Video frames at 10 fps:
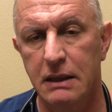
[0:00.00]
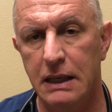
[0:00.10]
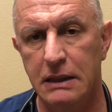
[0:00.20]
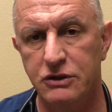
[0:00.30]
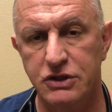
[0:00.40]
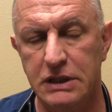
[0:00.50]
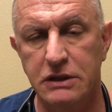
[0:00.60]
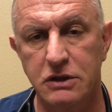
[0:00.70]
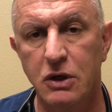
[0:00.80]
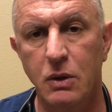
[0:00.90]
and just
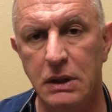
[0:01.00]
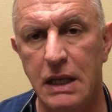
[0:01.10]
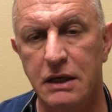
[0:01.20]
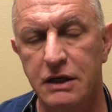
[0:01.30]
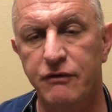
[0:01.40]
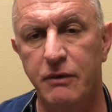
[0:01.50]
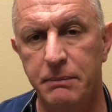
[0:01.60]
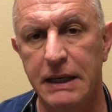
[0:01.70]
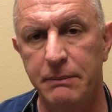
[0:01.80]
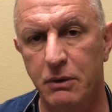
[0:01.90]
get to know a lot of different
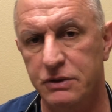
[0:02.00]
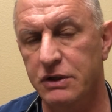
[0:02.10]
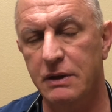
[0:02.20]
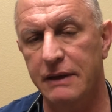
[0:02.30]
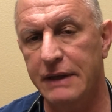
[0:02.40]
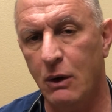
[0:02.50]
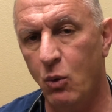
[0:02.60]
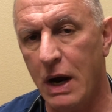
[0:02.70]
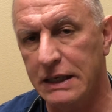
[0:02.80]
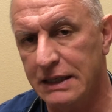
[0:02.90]
people so that that
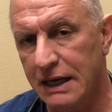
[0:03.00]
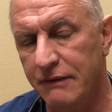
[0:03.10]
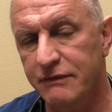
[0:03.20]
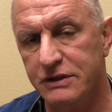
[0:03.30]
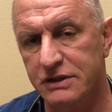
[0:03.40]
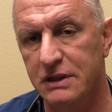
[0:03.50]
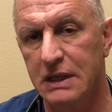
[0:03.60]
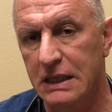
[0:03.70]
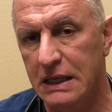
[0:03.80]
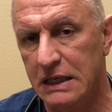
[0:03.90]
white canvas
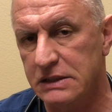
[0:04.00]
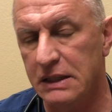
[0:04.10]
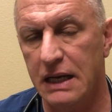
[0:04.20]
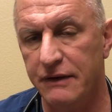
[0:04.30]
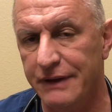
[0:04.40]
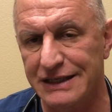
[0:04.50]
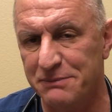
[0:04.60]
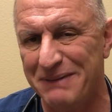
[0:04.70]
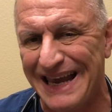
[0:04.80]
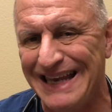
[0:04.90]
has a lot of things
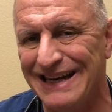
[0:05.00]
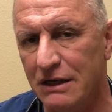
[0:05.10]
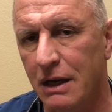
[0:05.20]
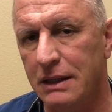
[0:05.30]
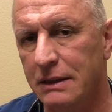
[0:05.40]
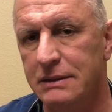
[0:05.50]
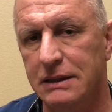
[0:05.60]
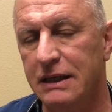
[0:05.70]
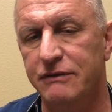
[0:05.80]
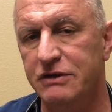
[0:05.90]
painted on it to
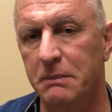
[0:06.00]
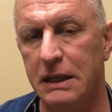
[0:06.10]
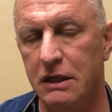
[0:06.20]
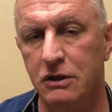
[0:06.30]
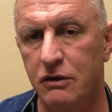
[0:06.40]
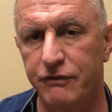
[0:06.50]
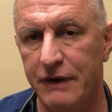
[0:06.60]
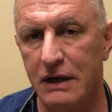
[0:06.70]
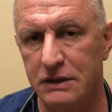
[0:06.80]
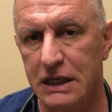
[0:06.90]
give somebody a good
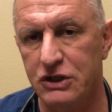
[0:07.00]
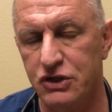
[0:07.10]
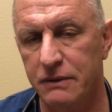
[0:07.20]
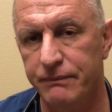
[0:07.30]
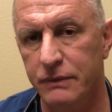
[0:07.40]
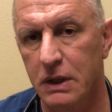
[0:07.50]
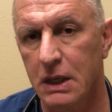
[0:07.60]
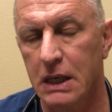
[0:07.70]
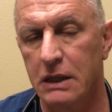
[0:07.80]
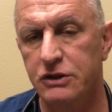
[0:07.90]
foundation.
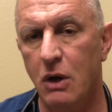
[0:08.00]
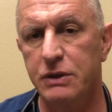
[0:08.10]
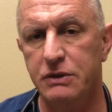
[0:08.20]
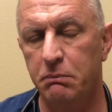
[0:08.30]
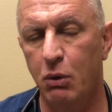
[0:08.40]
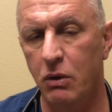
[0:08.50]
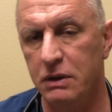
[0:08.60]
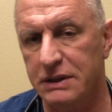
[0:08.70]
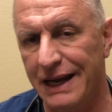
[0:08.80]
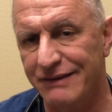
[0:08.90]
It's always
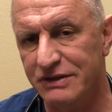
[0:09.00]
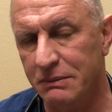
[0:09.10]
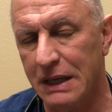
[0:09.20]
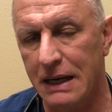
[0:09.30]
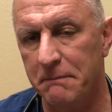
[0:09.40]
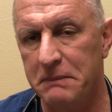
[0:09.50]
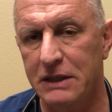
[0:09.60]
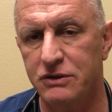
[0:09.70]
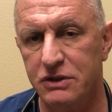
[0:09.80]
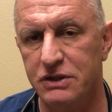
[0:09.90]
important to have some kind of
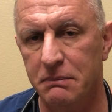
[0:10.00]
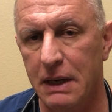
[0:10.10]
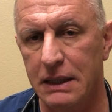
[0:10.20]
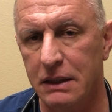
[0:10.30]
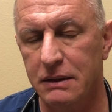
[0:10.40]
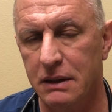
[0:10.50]
mentor, somebody